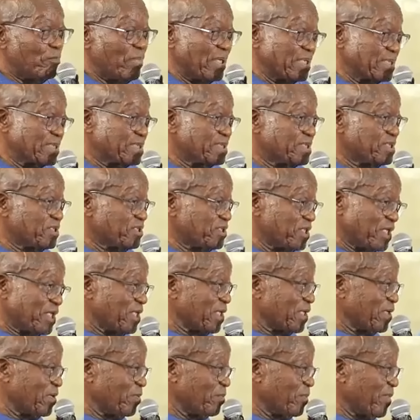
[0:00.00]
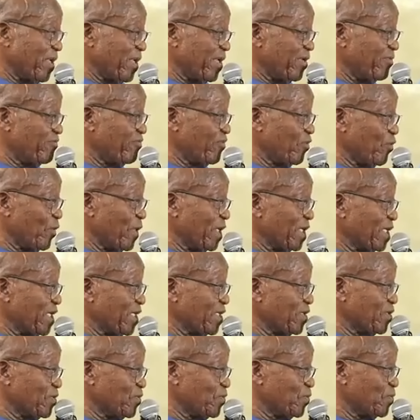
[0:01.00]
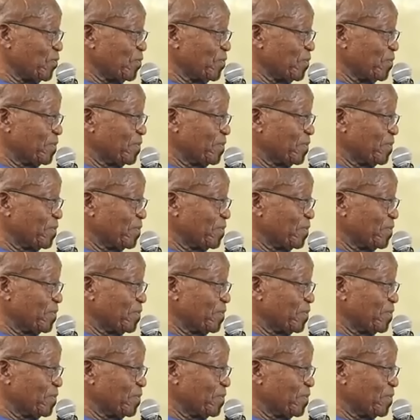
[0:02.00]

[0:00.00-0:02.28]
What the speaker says: Best gentleman, if you wanted to.